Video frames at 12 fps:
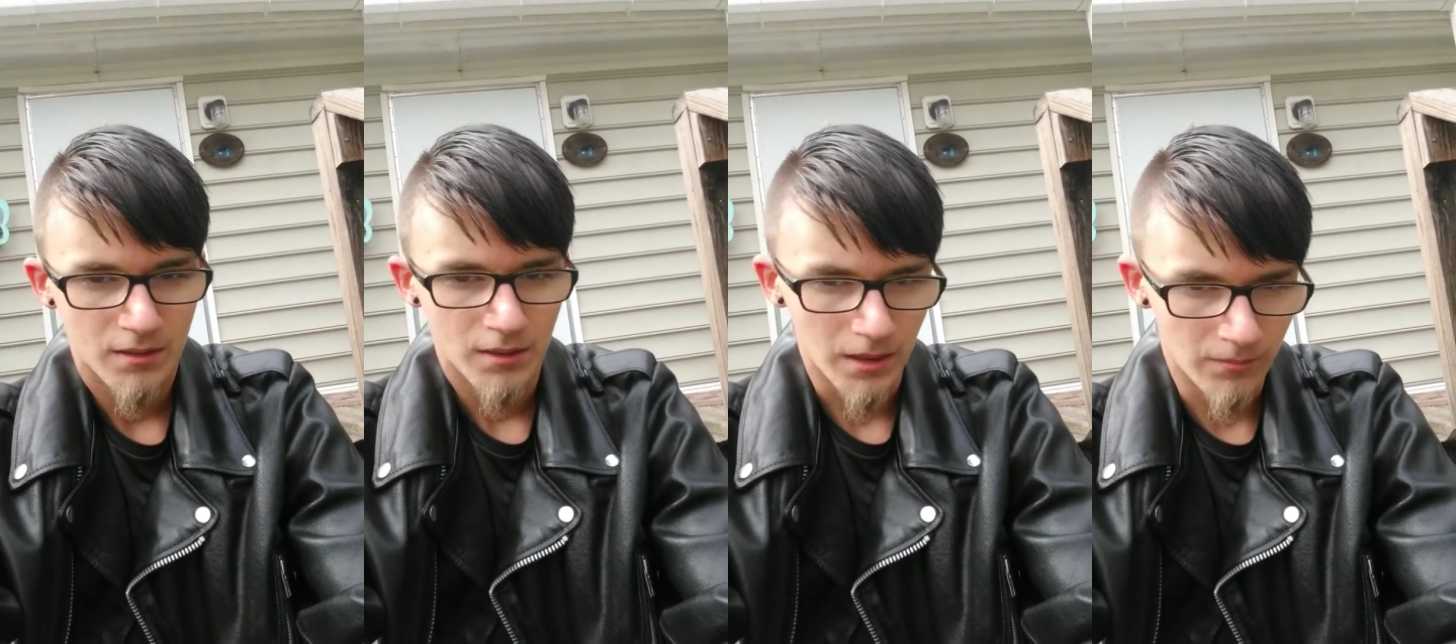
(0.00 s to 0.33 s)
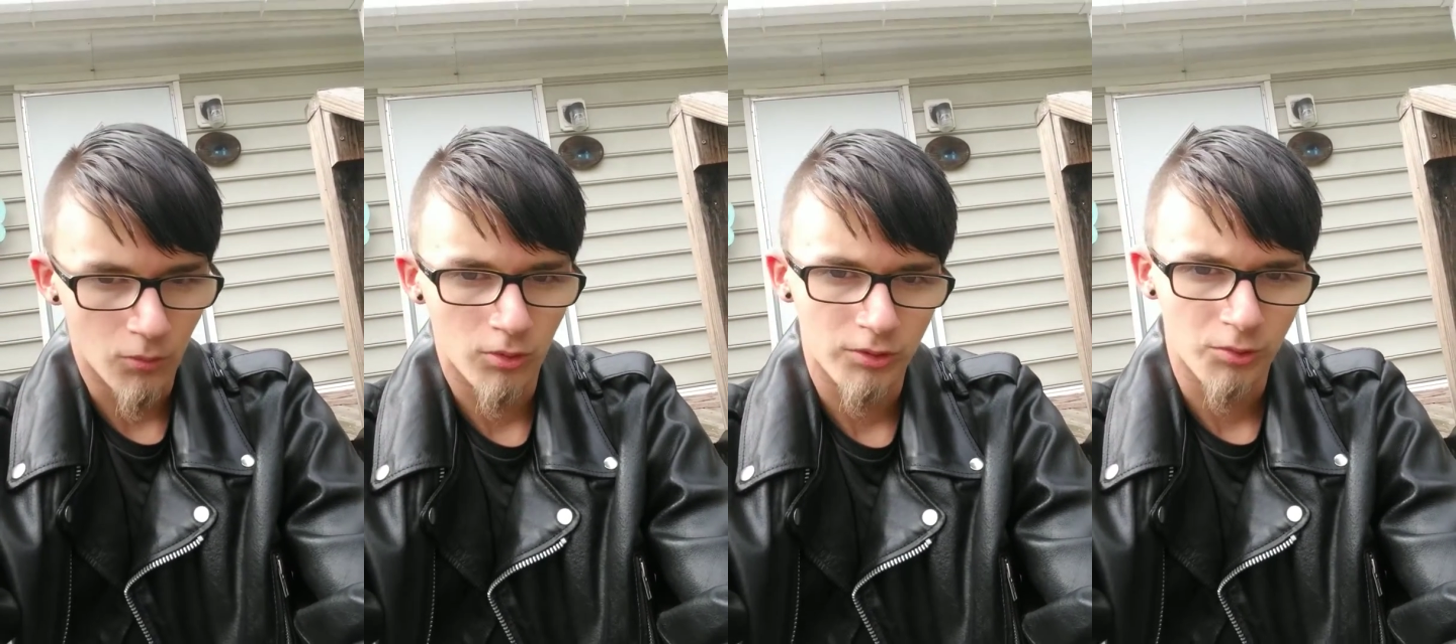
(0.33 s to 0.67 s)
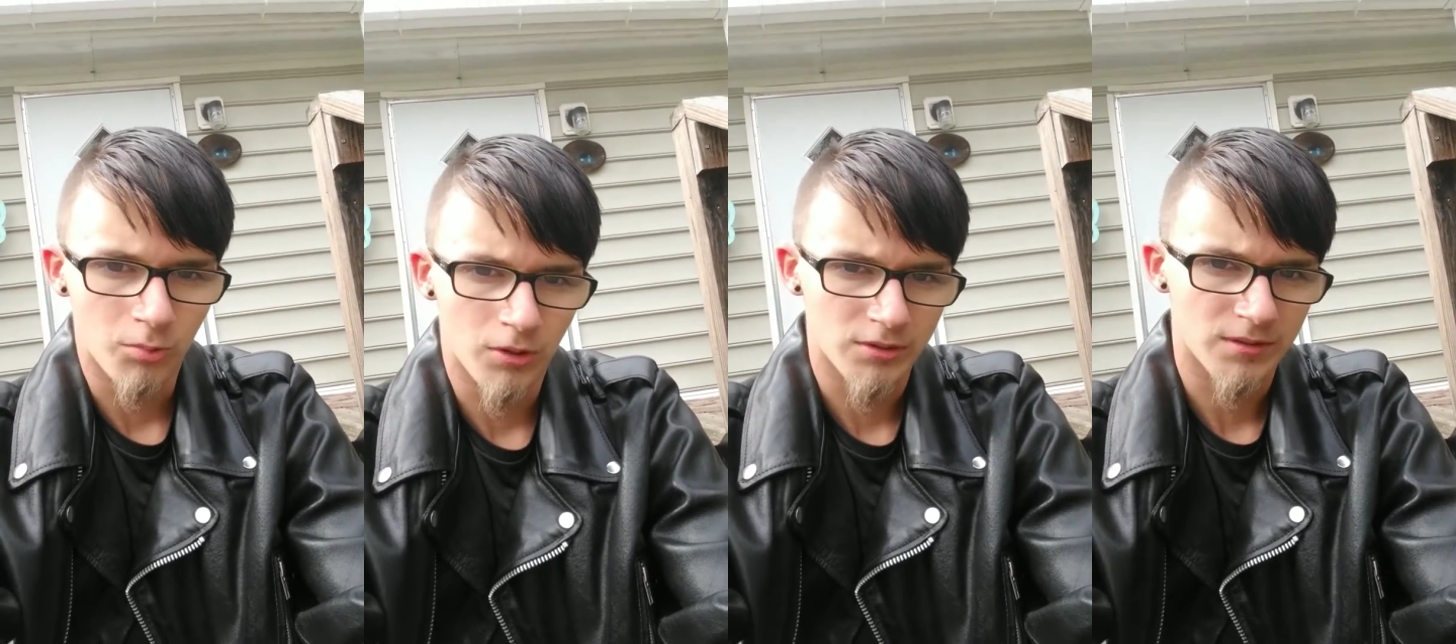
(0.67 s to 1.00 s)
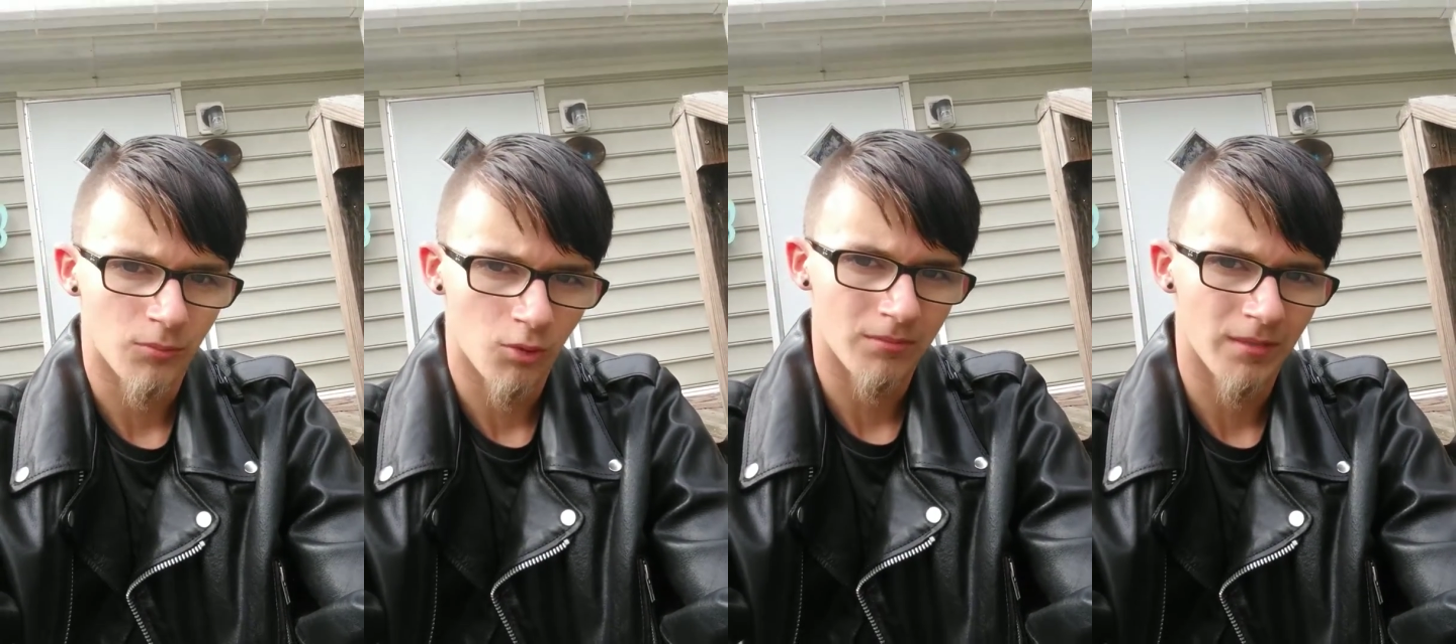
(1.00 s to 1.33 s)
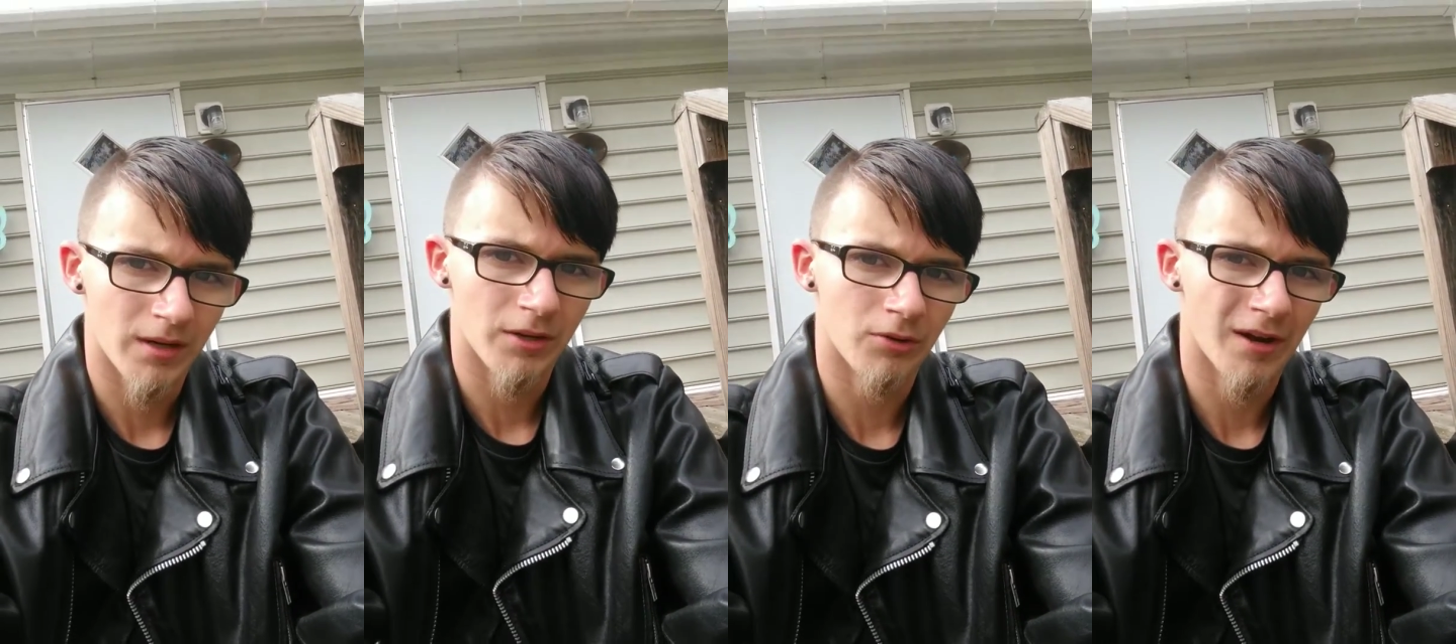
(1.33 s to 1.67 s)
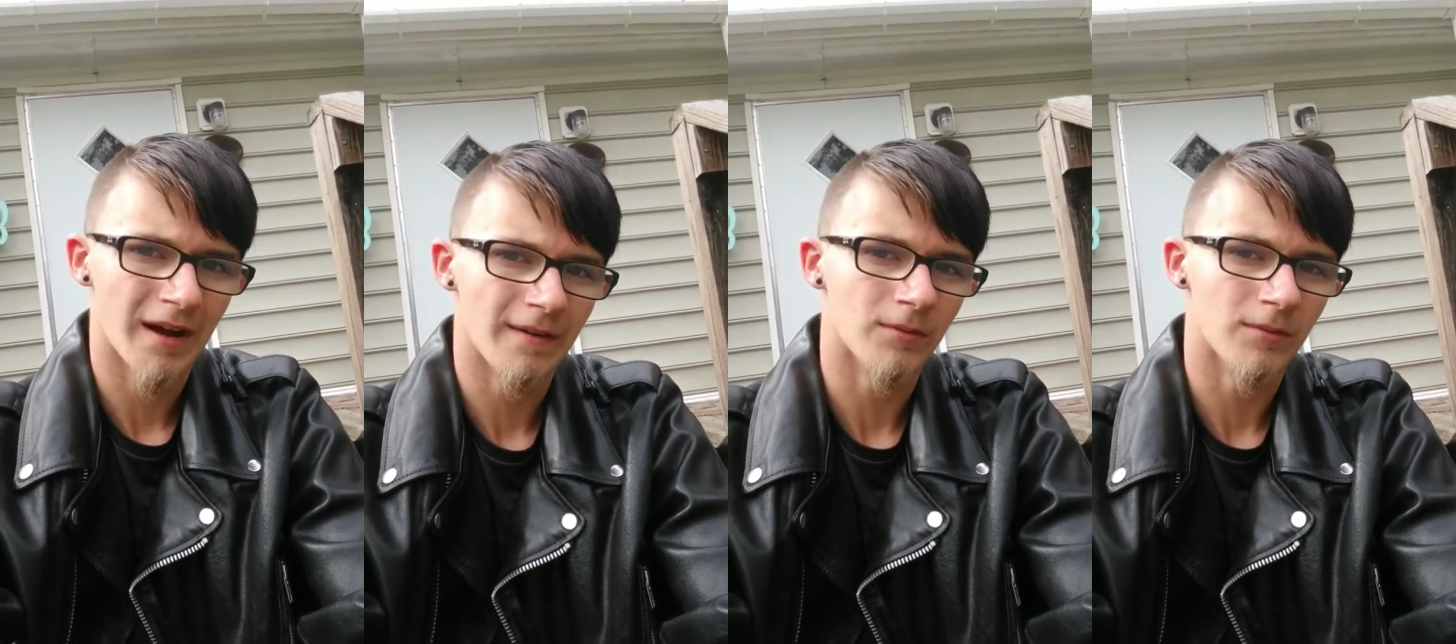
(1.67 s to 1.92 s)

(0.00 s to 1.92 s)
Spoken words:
The more you work, the more money you'll have,